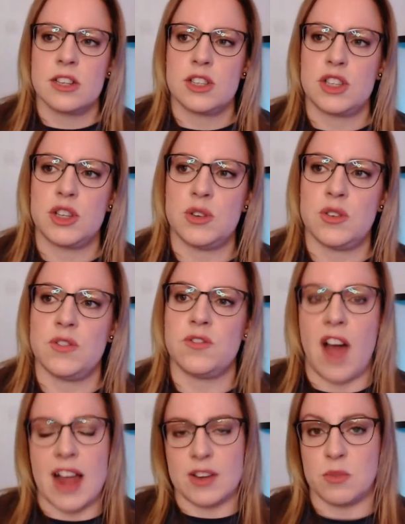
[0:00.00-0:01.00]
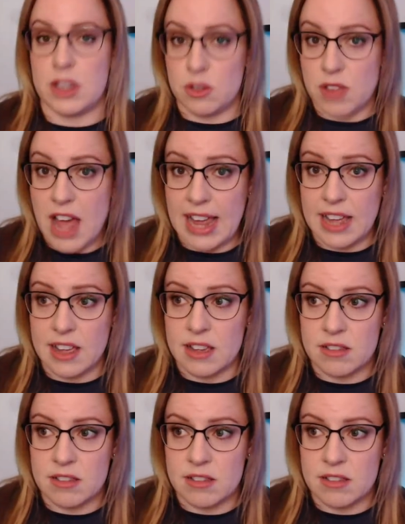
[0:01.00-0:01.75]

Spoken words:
to find what you like,